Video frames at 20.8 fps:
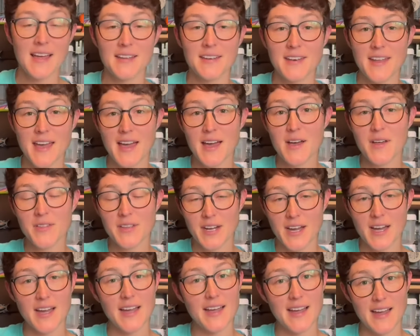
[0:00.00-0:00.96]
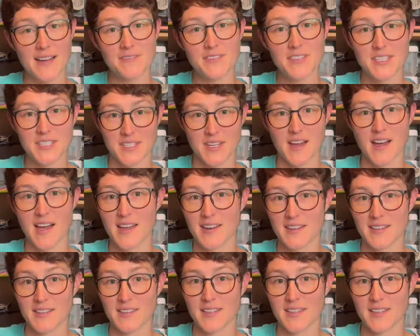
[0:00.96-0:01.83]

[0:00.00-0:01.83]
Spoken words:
now that I have decided